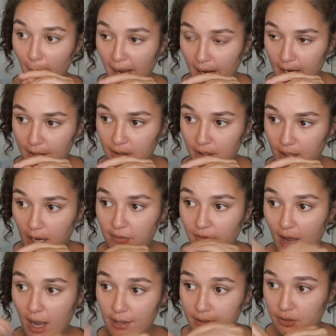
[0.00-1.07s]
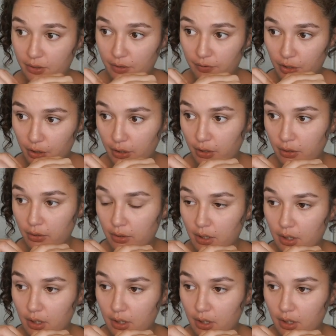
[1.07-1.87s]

path, okay, for others of you.